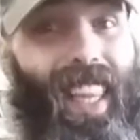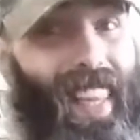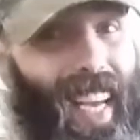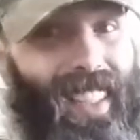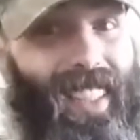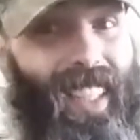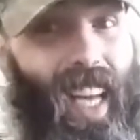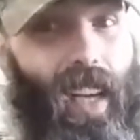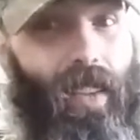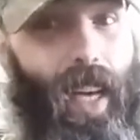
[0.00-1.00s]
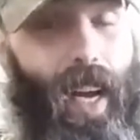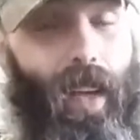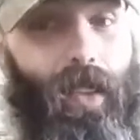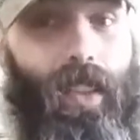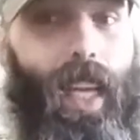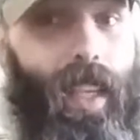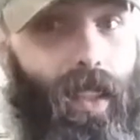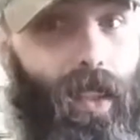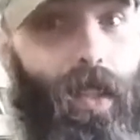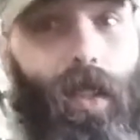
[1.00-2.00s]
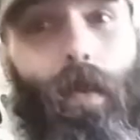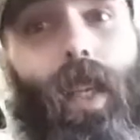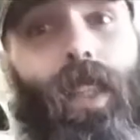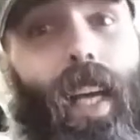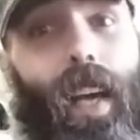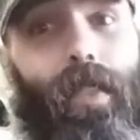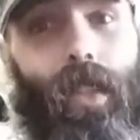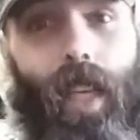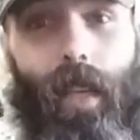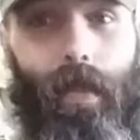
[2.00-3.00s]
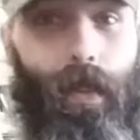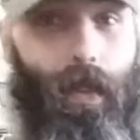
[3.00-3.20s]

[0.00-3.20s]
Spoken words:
That's a lot of rounds, not including the one you have in your rifle,